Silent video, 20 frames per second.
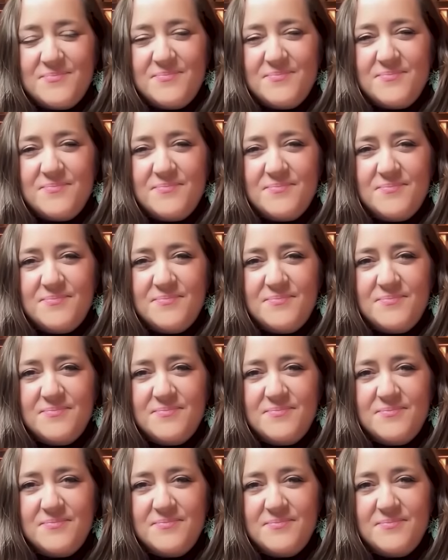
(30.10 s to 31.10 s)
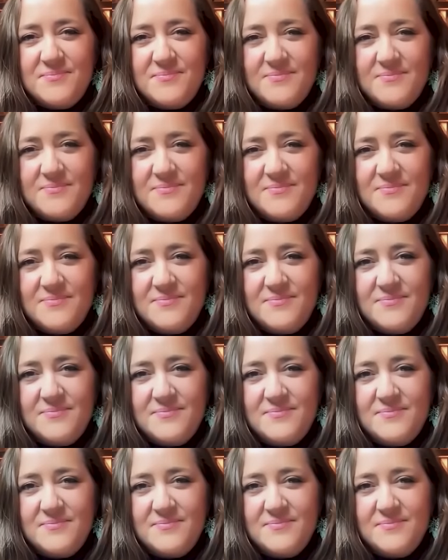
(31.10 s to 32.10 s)

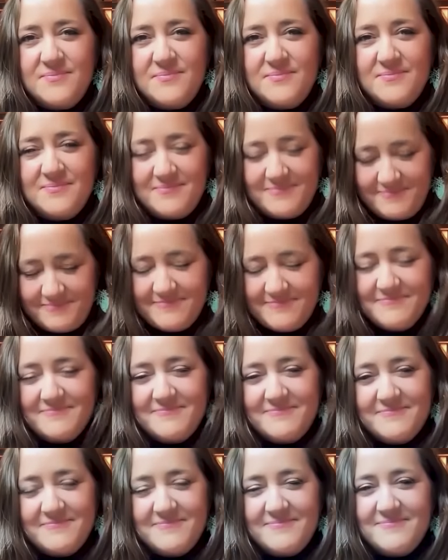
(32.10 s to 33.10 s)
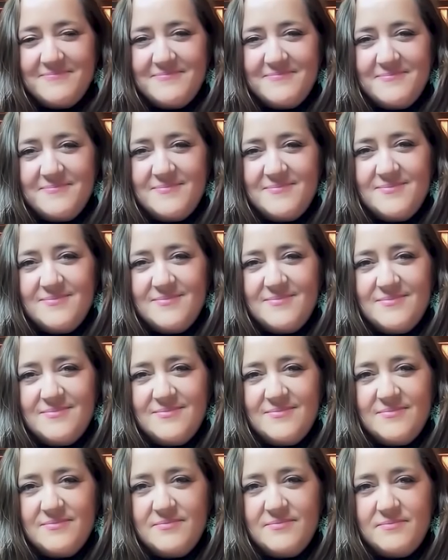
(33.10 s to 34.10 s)

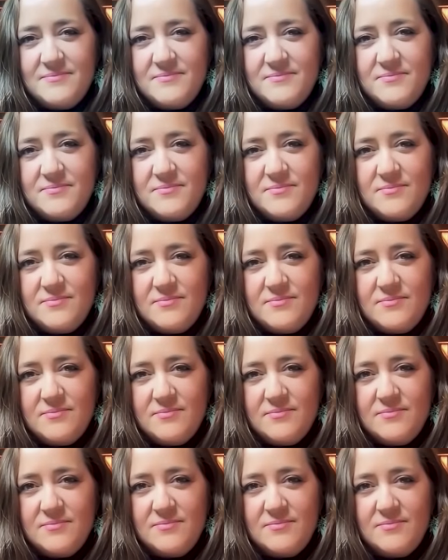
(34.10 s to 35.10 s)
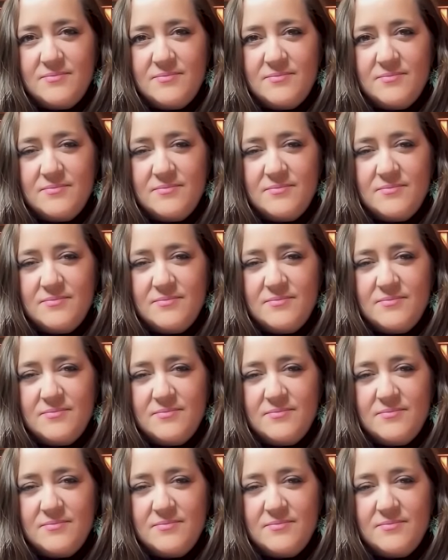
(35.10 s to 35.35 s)
[no speech]